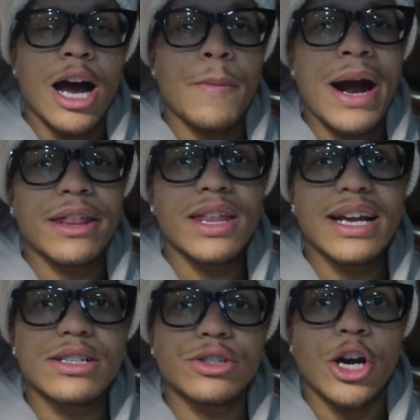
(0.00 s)
I
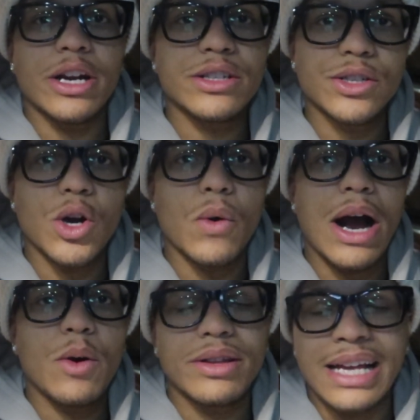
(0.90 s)
think it's starting to
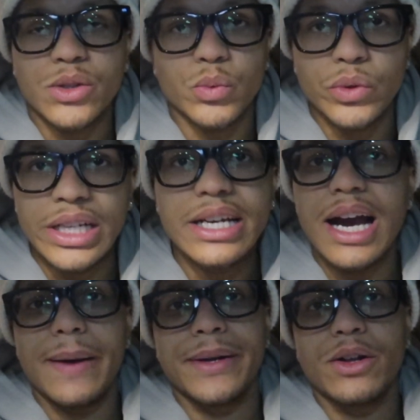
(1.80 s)
go out. That's really
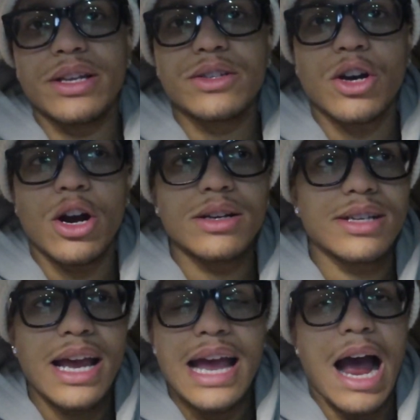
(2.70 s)
common on these
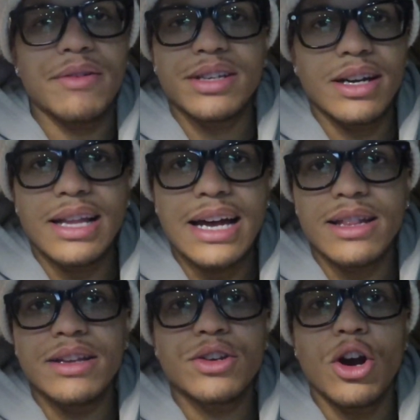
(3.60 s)
cars. I've seen a
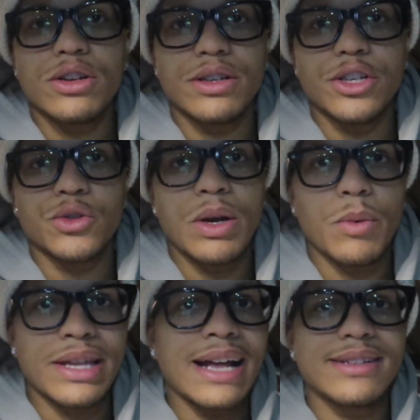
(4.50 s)
lot of these cars on the
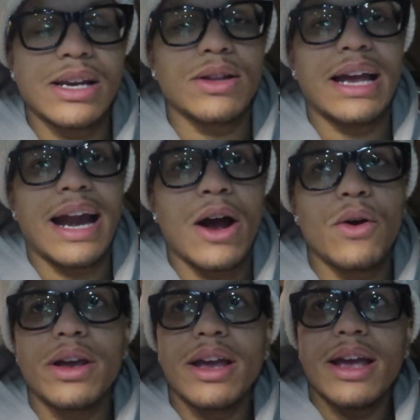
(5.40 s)
street with that tail light
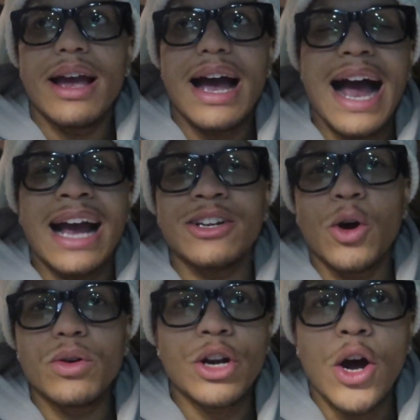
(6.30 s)
out. I
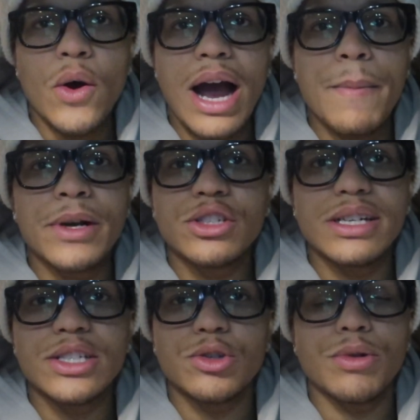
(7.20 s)
don't know how much
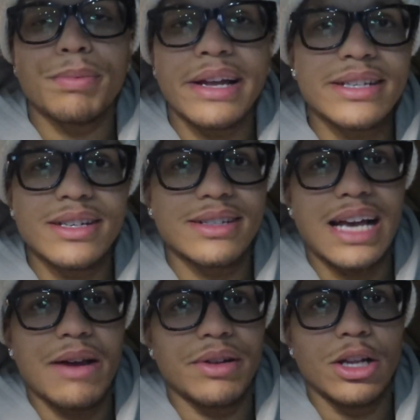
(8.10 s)
it is to replace it
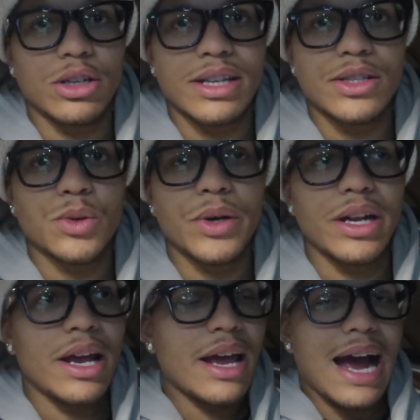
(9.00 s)
because I haven't looked into
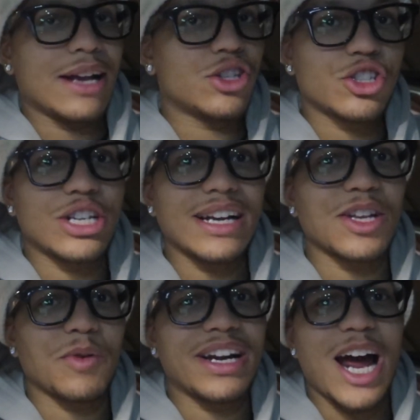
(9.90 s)
it. I just
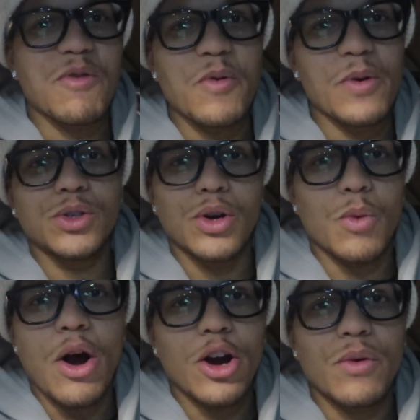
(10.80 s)
checked it right now when we was
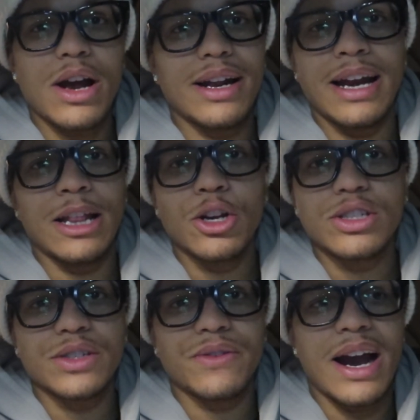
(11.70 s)
doing a walk around and it
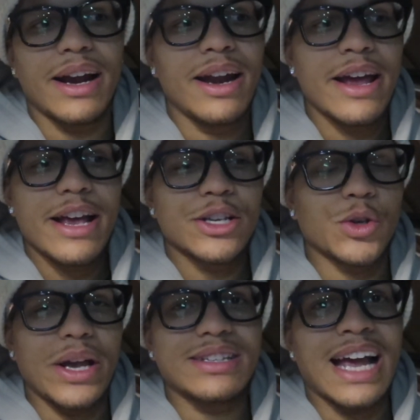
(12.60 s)
looked just fine.
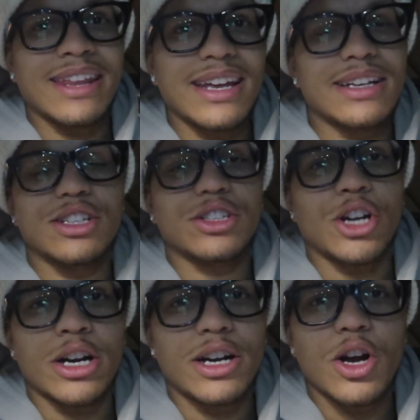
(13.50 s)
So I think it's just
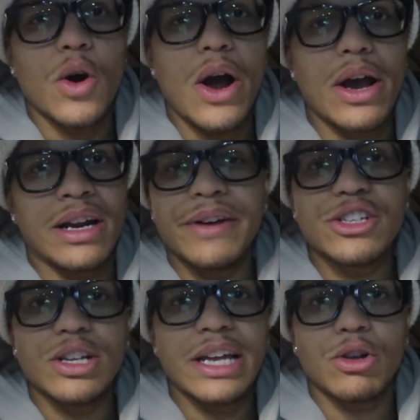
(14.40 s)
starting to go out and
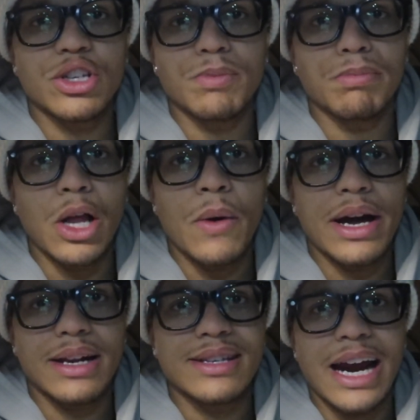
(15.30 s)
eventually it'll just blow
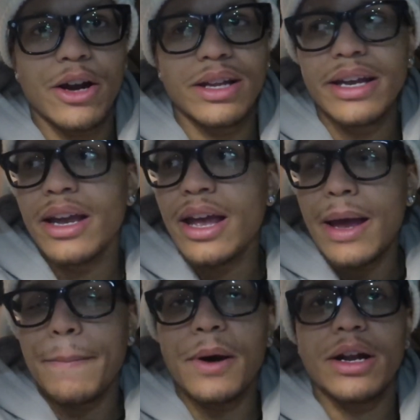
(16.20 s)
out entirely.
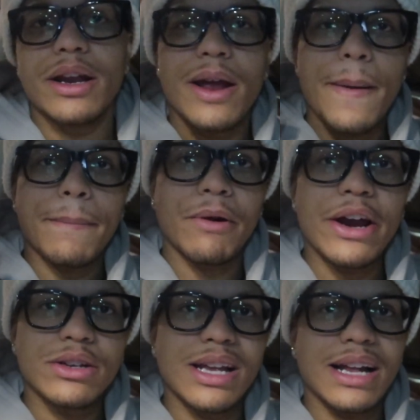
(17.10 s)
But
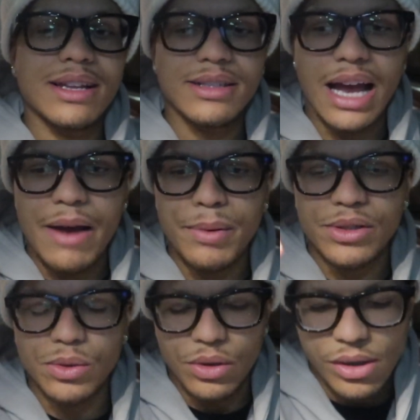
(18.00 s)
prayers that doesn't
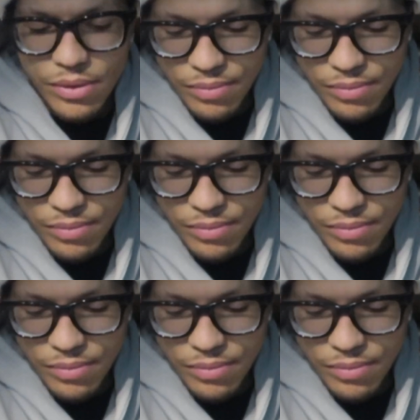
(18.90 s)
happen soon.